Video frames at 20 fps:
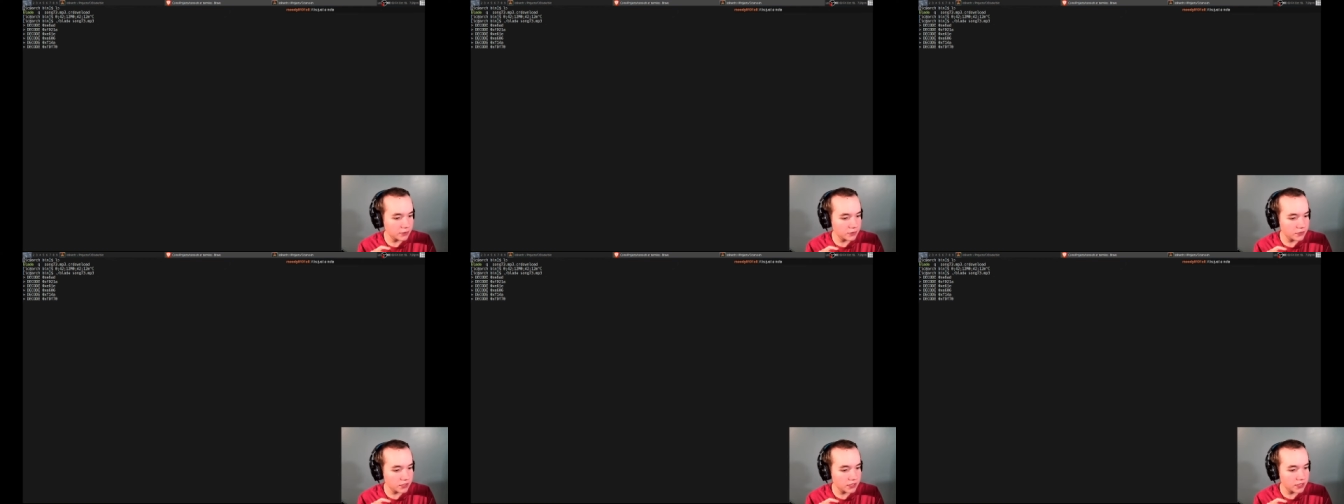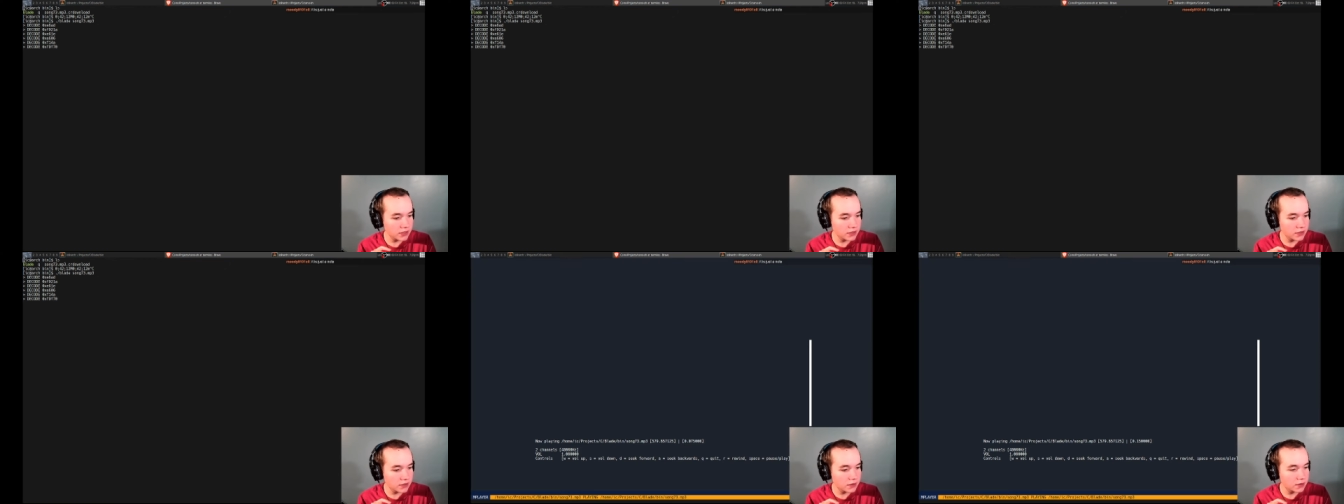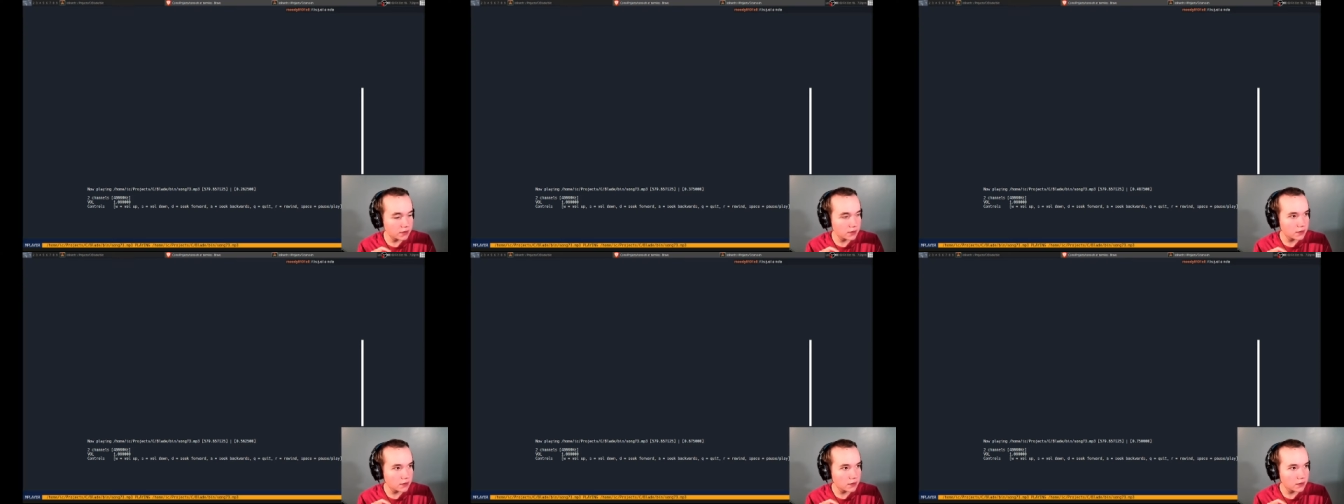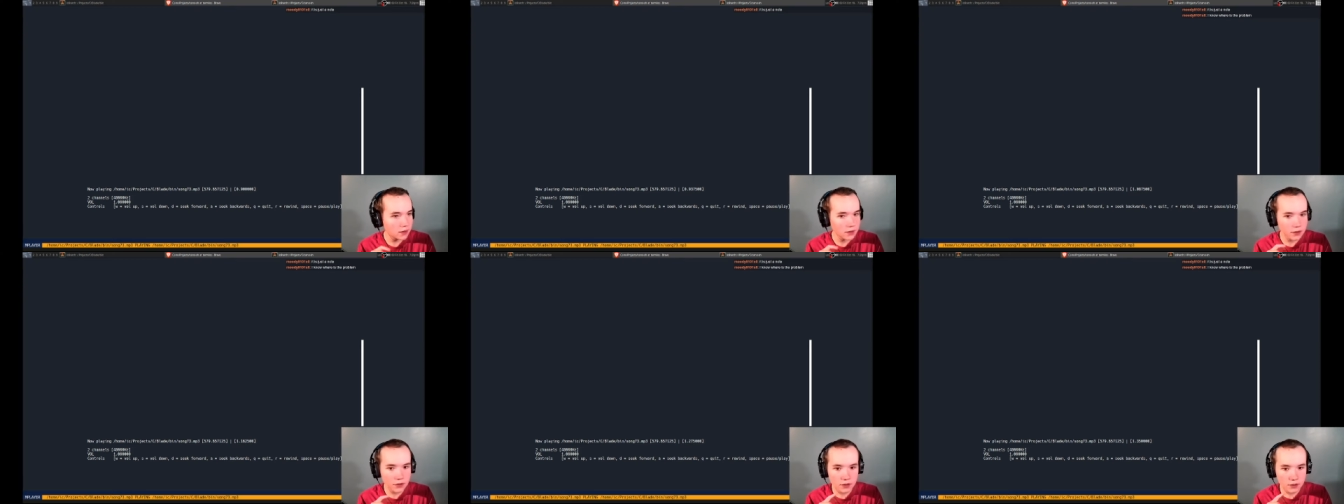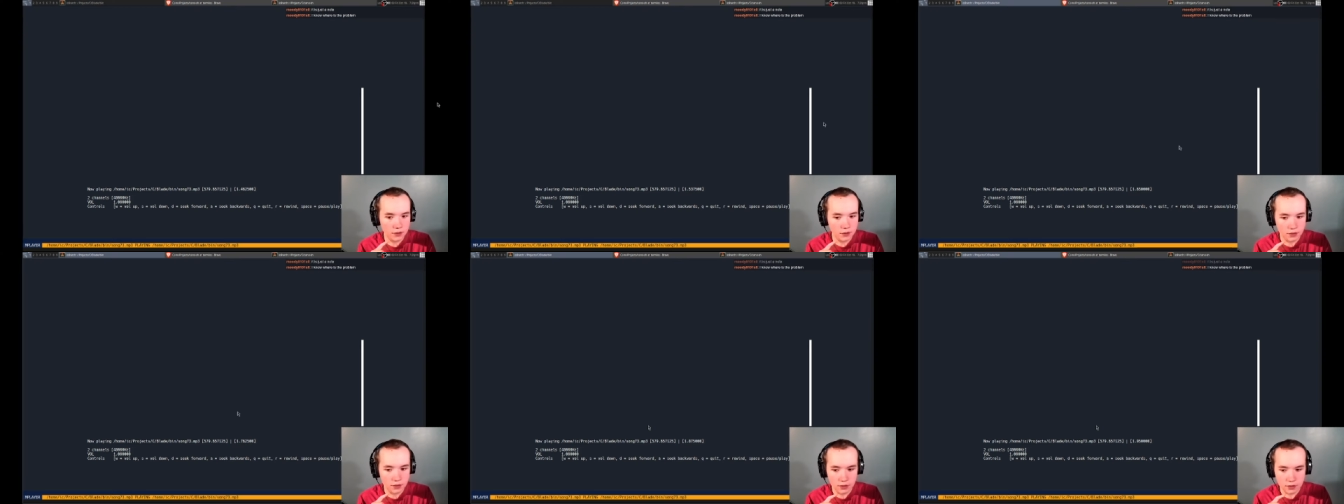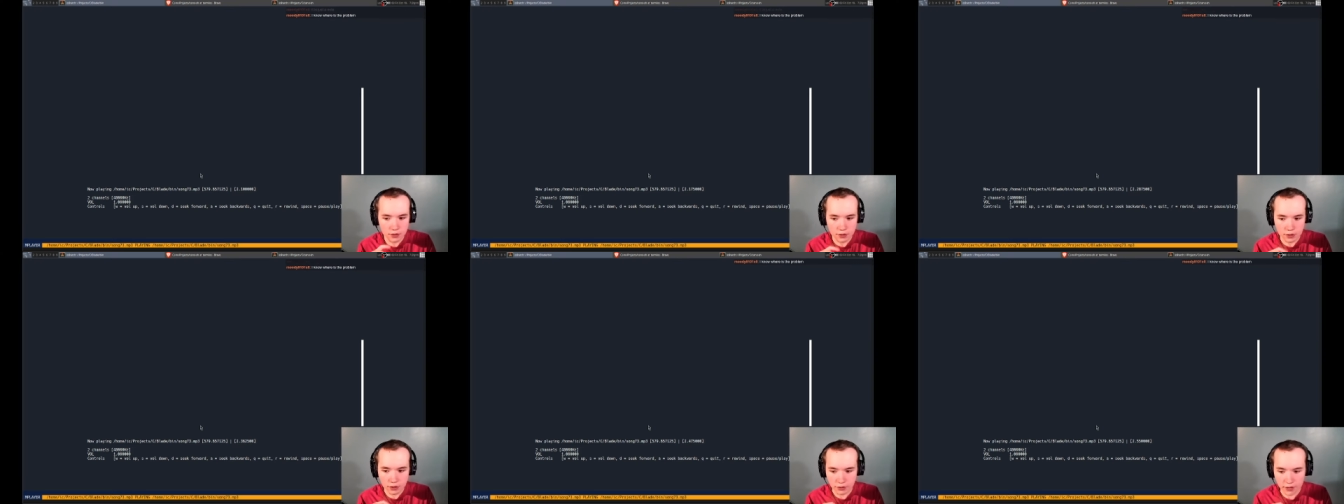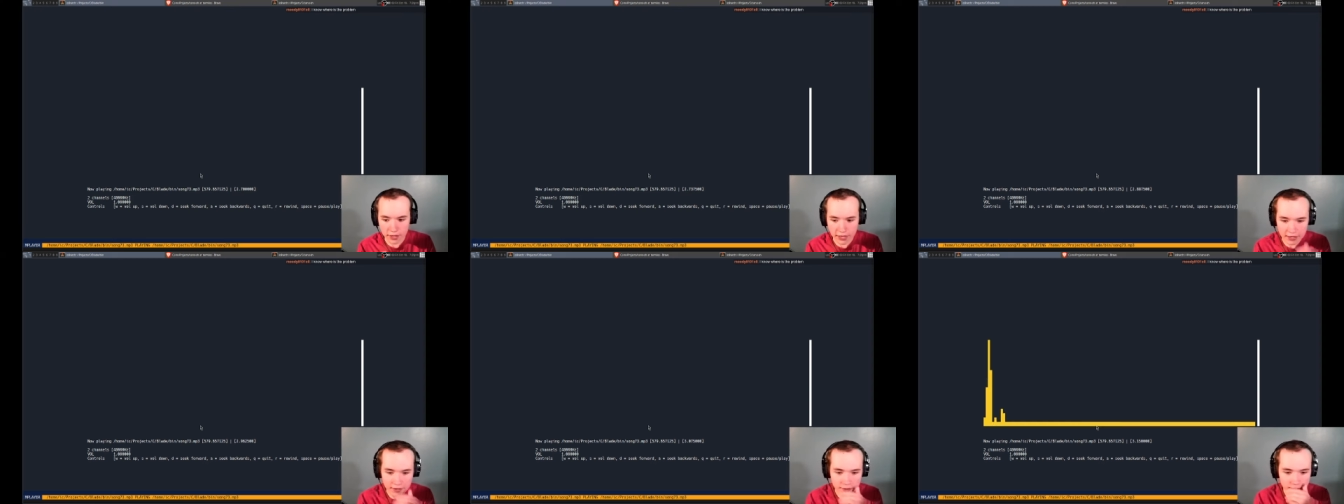Over here.
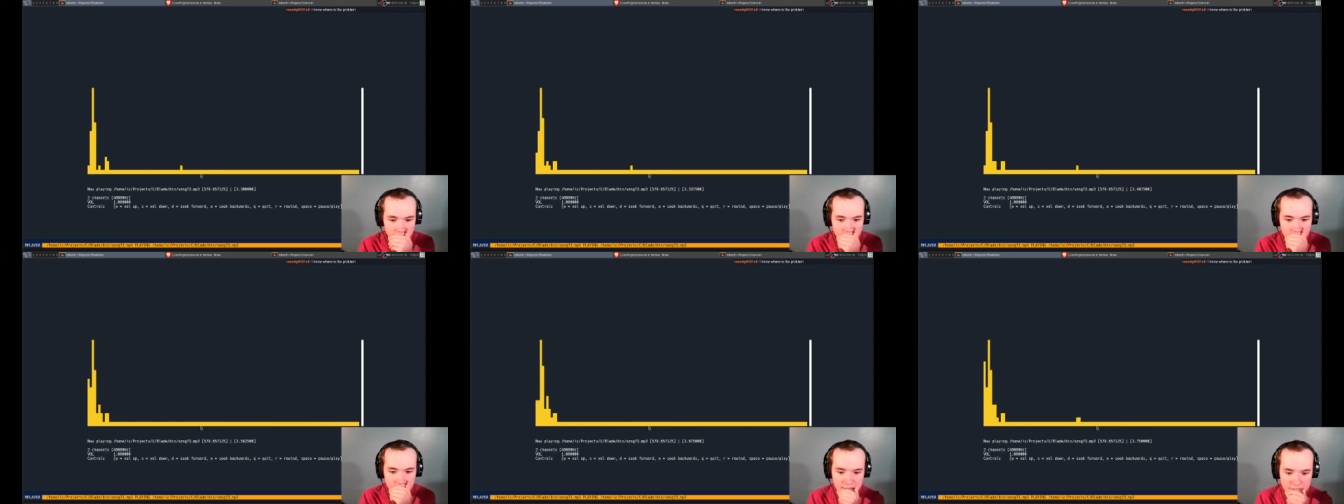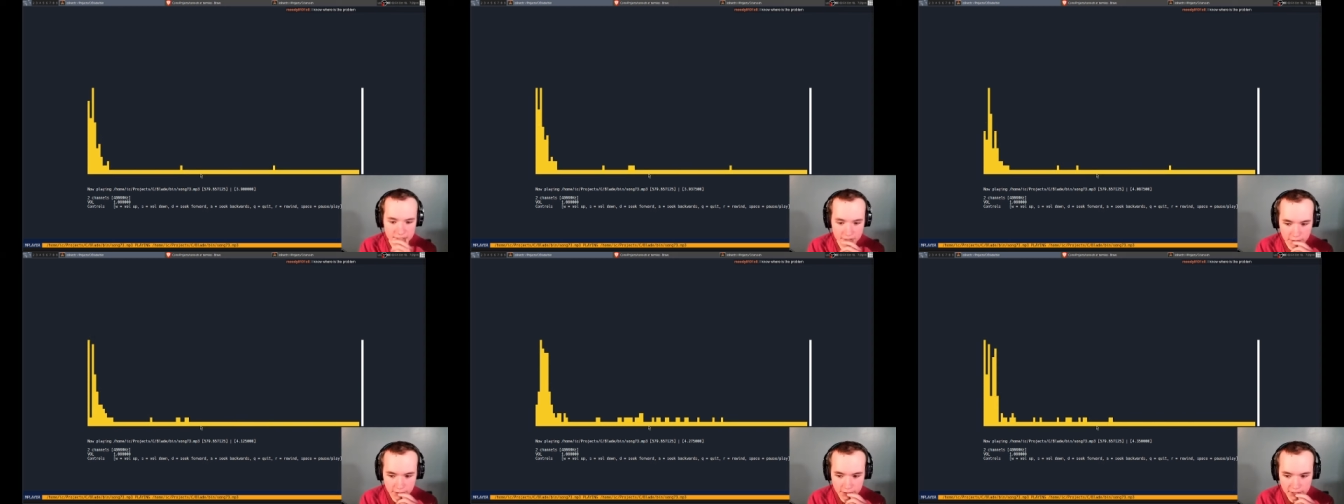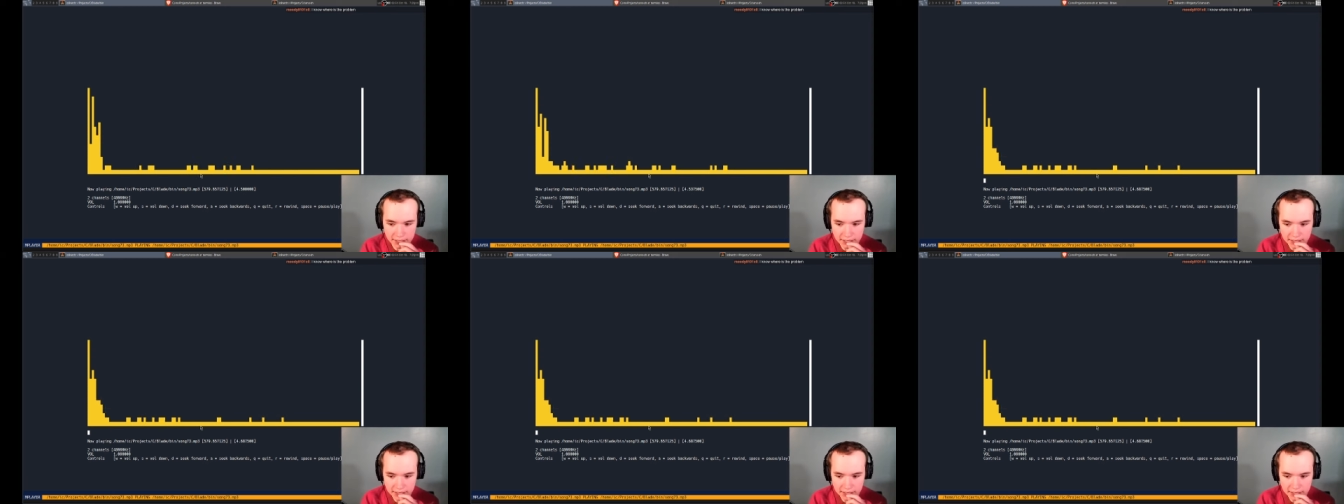Okay, it's loading it.